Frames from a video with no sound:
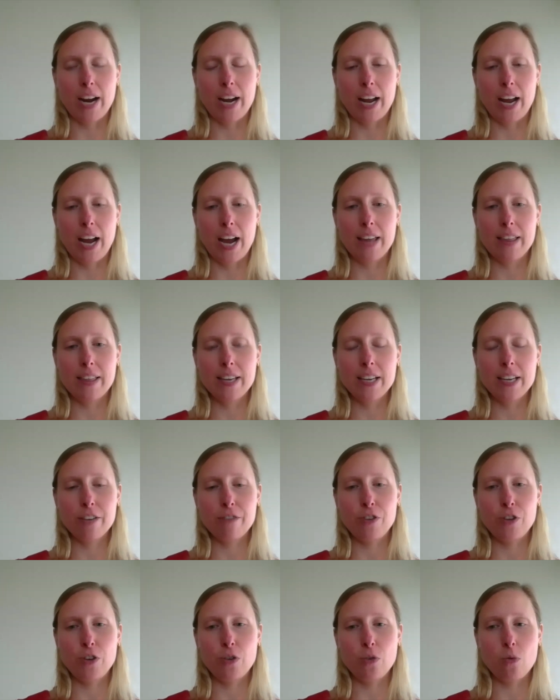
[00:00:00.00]
I, I think
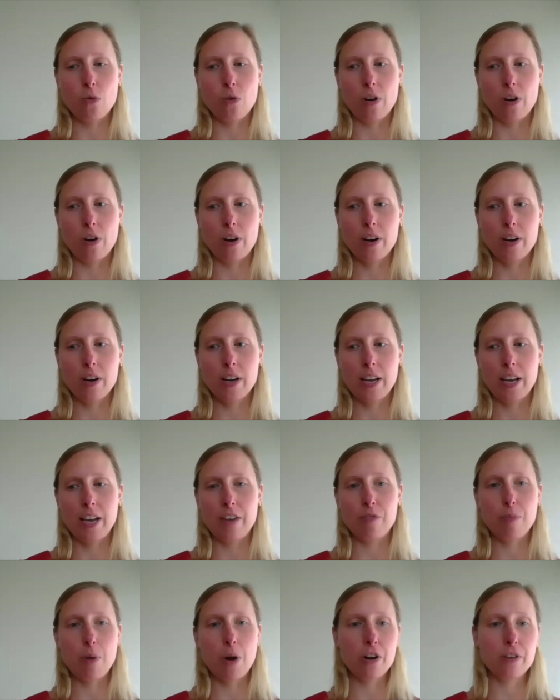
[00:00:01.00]
if your if
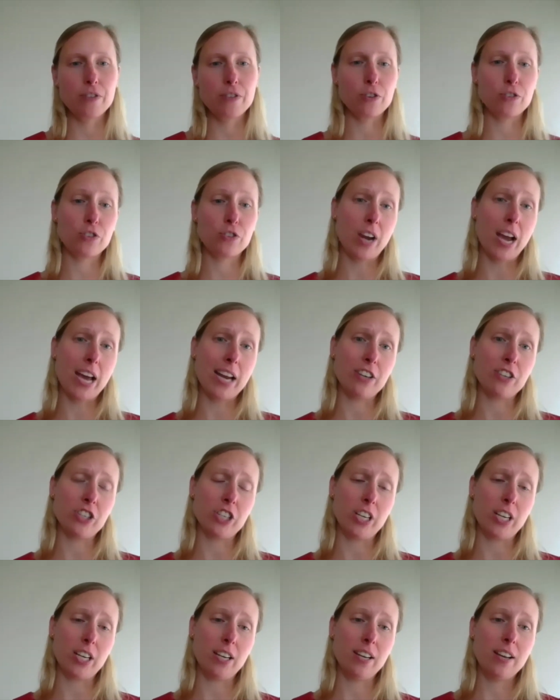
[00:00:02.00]
part of your
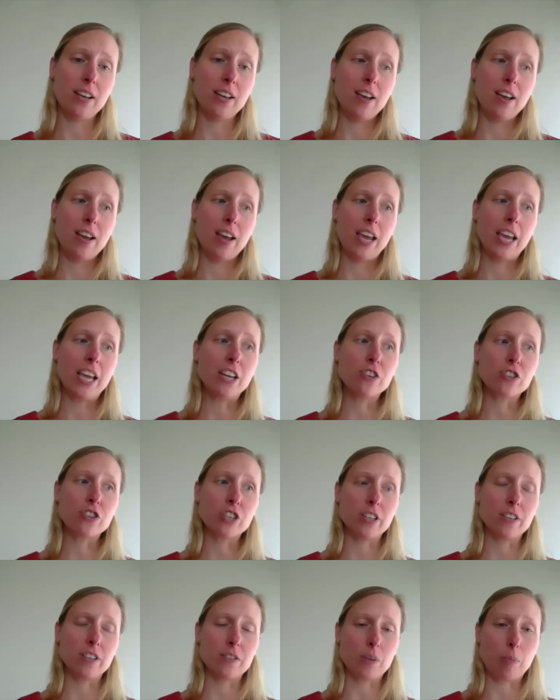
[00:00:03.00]
strategy
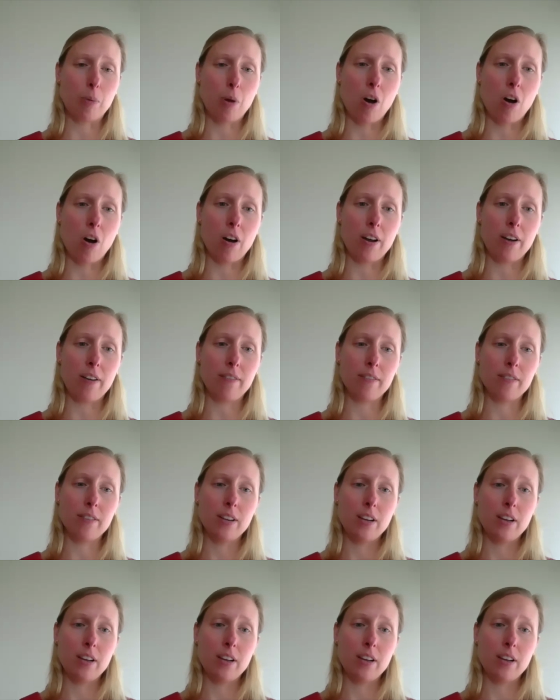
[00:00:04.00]
hinges upon